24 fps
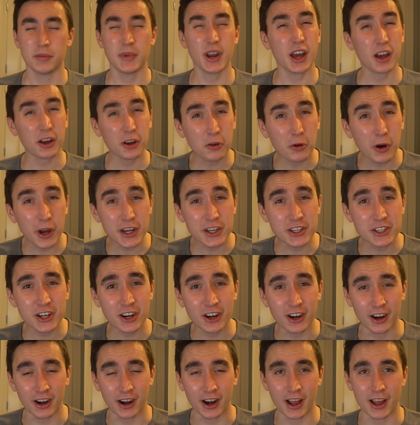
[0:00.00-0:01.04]
Not quite
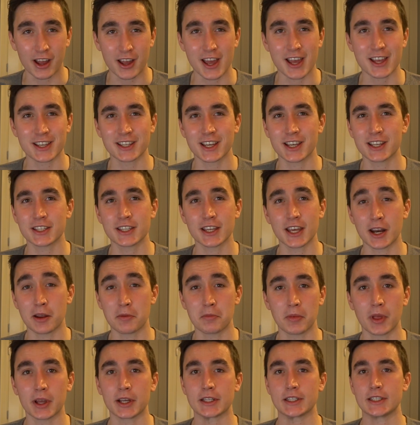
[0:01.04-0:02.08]
sure. As I said,
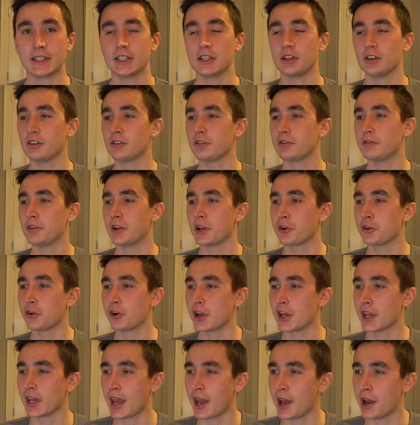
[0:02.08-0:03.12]
I'm like still
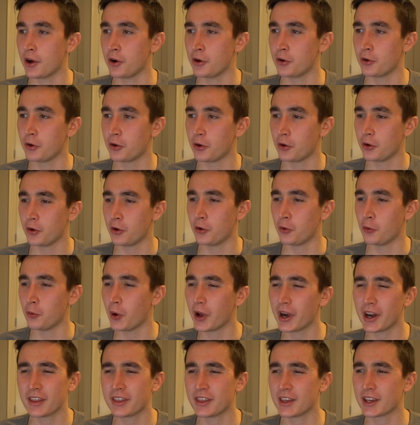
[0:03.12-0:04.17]
figuring out
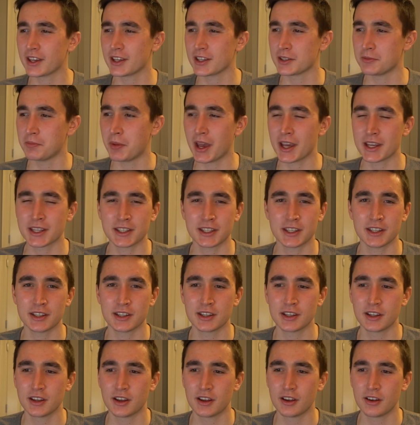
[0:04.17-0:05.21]
what I think is
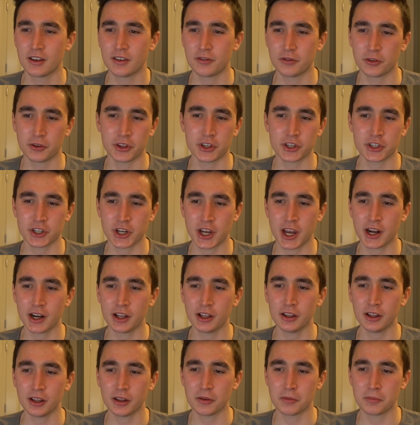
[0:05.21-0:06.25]
best for this
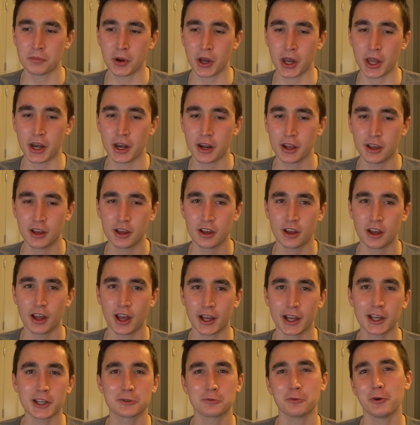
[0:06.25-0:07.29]
channel. But I
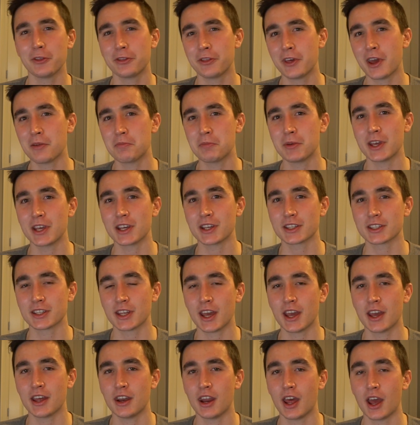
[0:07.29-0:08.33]
guess with that being
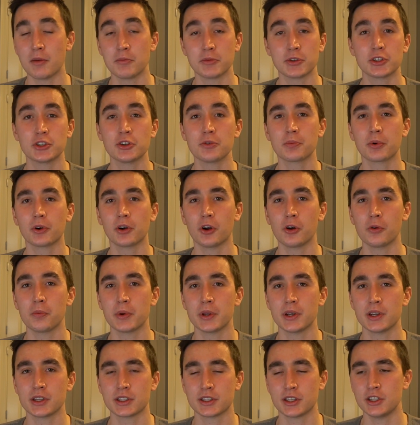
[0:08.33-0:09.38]
said, I'm super
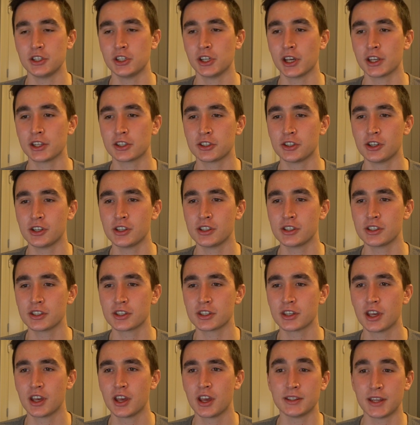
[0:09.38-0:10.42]
open to
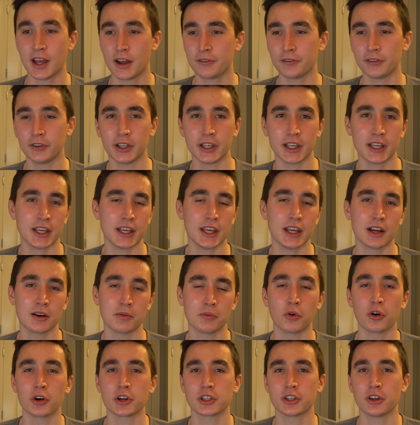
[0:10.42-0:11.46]
suggestions. Definitely here
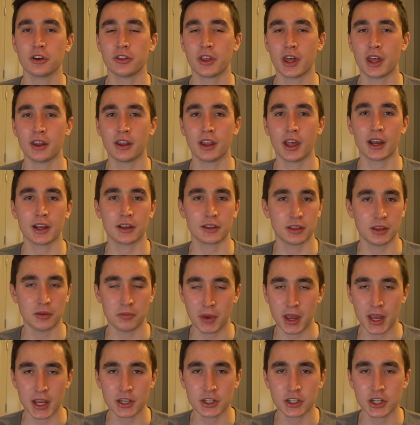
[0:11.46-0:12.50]
more so than like the
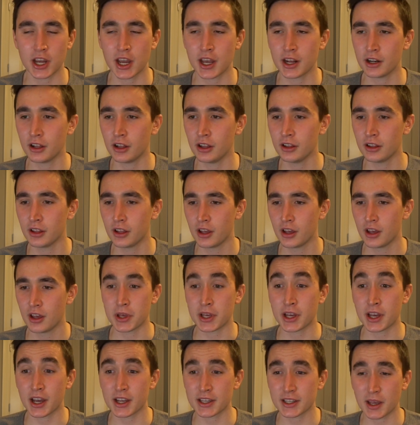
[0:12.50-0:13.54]
main channel.
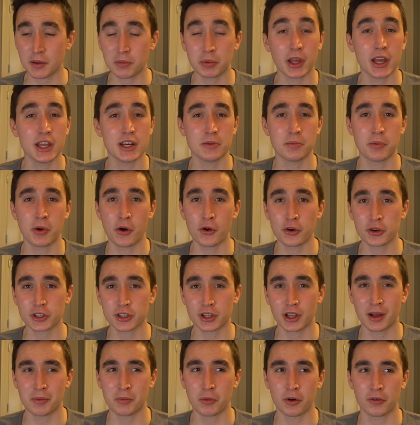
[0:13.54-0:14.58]
Because I plan to post a
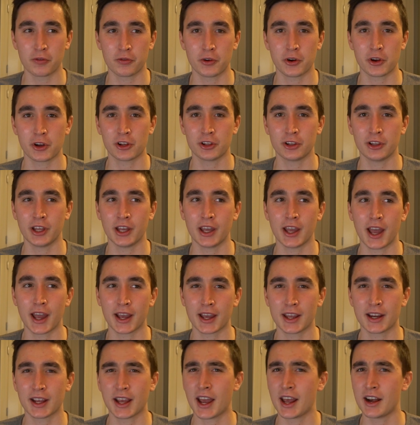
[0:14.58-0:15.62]
lot more frequently, I
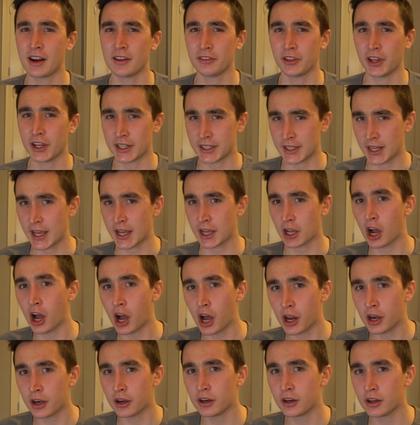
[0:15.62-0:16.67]
can kind of like take
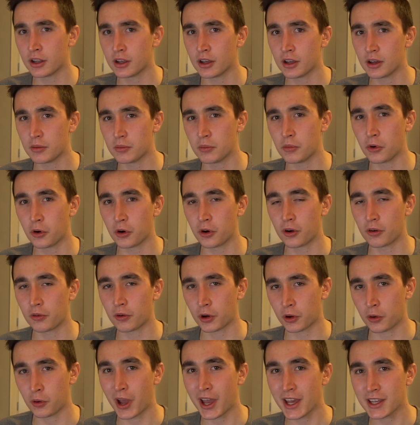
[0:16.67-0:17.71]
on more
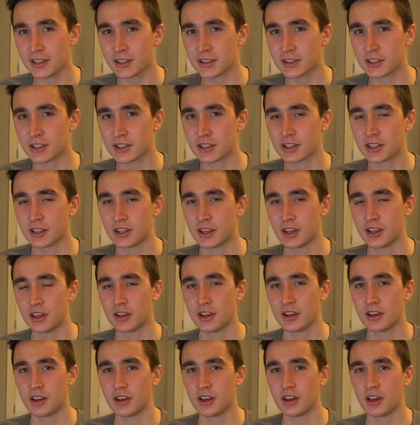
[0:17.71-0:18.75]
requests.
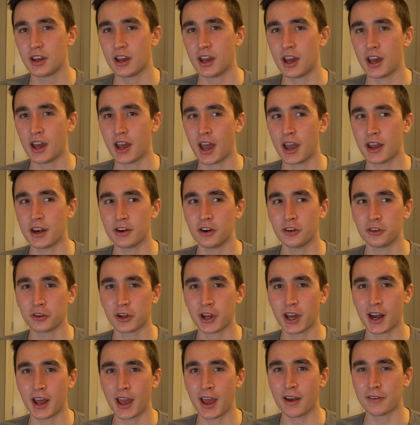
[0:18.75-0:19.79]
I don't
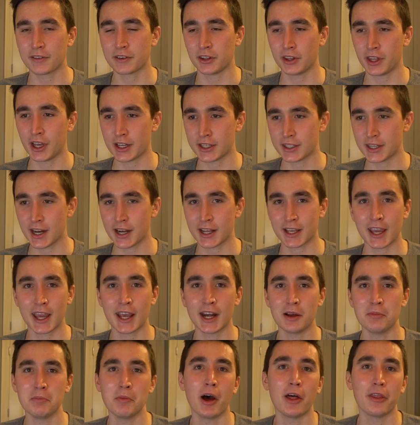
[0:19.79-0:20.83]
kind of have to like dedicate
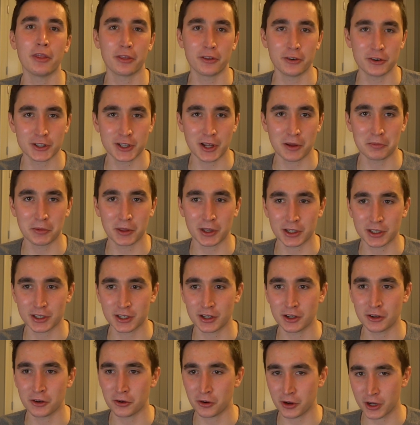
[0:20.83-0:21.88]
a month or something
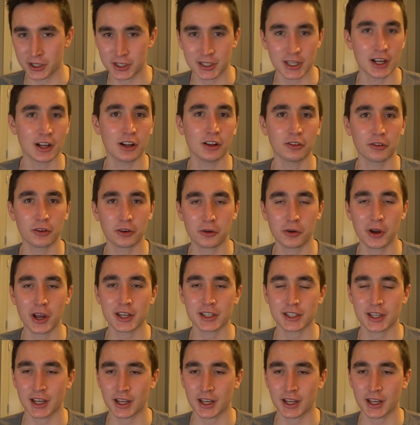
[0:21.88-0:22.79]
to a single request.